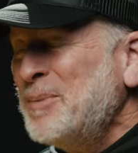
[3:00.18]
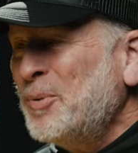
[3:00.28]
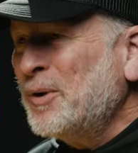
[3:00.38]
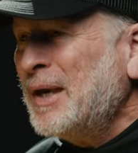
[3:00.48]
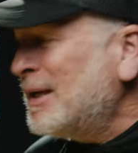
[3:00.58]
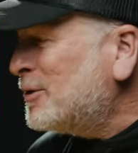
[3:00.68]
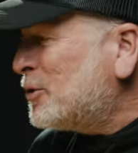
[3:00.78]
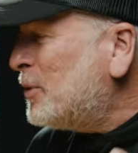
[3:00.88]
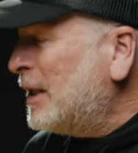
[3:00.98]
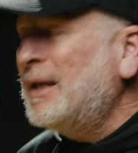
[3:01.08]
people can't
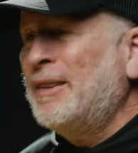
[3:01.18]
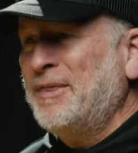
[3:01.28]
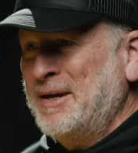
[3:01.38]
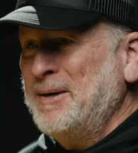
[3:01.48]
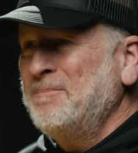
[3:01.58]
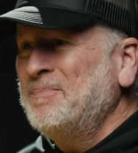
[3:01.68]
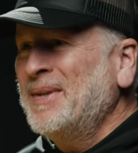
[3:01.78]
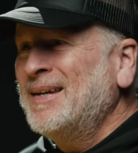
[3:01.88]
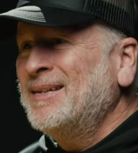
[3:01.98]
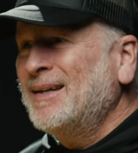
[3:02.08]
do anything
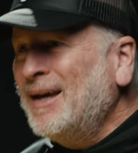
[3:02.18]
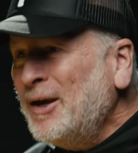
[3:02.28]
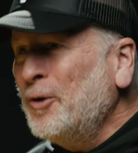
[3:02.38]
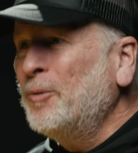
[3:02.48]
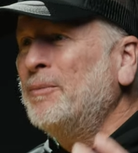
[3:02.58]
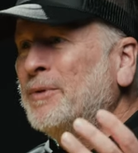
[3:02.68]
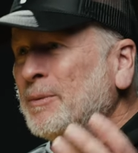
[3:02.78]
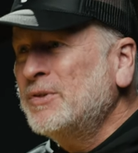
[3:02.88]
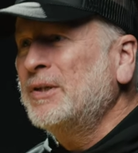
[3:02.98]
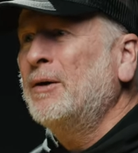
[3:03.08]
to help
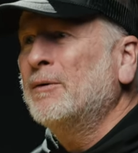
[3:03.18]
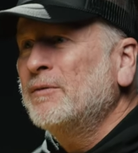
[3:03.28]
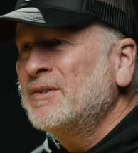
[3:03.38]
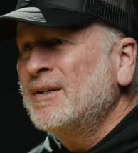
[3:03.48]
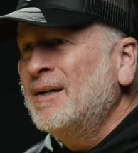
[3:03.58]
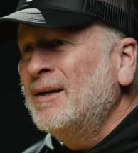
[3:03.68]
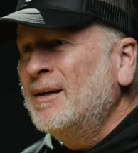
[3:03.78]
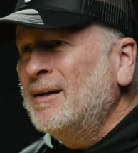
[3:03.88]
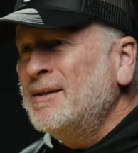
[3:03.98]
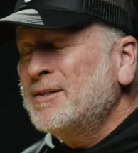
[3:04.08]
themselves.
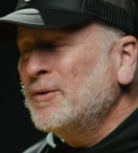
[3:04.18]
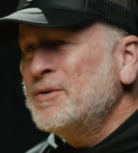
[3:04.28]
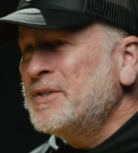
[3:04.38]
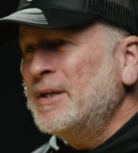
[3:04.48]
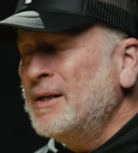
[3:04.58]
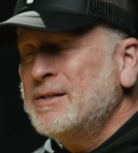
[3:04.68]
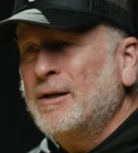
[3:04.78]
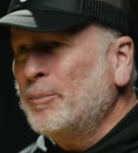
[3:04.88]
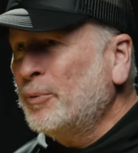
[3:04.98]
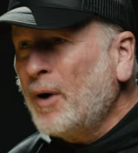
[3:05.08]
And so sin
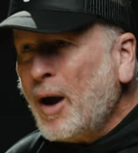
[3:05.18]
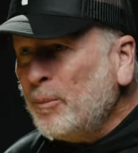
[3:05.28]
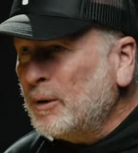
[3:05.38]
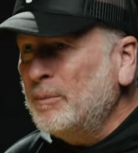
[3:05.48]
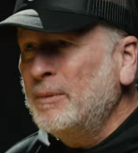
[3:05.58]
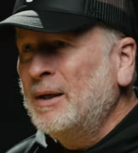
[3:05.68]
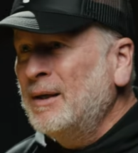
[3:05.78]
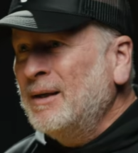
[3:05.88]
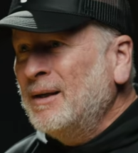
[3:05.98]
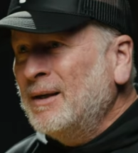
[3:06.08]
isn't a problem,
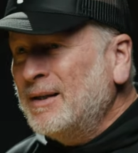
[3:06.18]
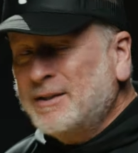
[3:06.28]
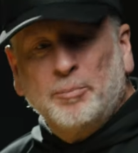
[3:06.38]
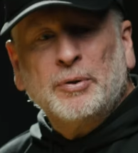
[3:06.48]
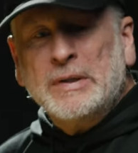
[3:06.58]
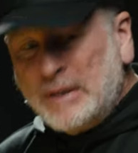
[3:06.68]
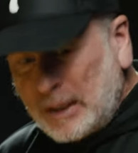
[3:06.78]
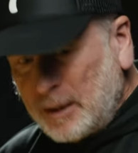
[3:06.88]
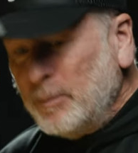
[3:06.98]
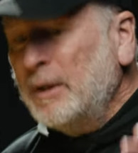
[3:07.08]
it's a
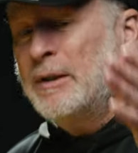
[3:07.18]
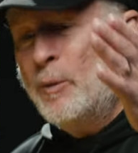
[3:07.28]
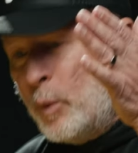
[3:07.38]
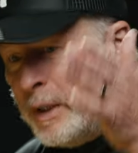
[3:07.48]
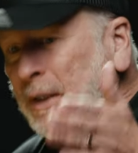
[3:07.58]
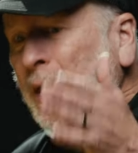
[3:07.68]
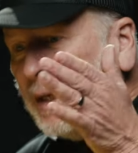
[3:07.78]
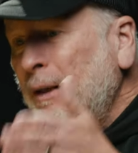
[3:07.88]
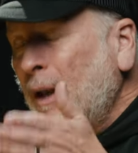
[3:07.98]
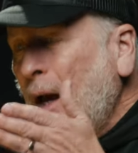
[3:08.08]
predicament that we
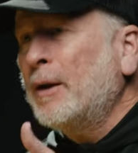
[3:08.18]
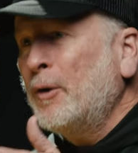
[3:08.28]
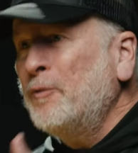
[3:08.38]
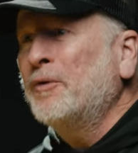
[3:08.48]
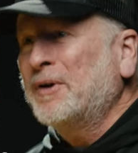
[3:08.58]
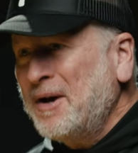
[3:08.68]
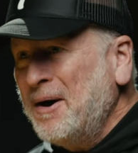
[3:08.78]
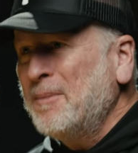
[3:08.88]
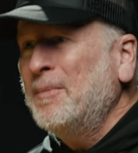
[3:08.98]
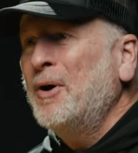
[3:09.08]
cannot
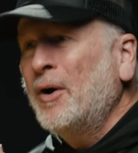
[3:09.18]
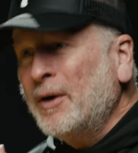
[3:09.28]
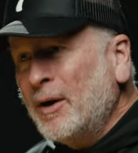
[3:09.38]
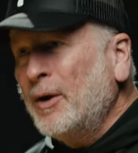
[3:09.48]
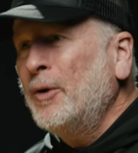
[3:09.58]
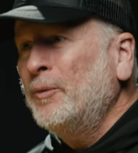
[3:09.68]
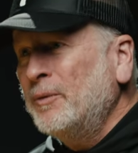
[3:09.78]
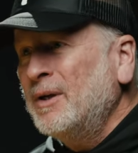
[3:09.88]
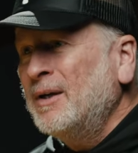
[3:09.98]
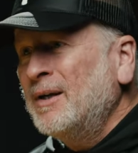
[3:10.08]
overcome on our
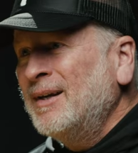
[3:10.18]
own.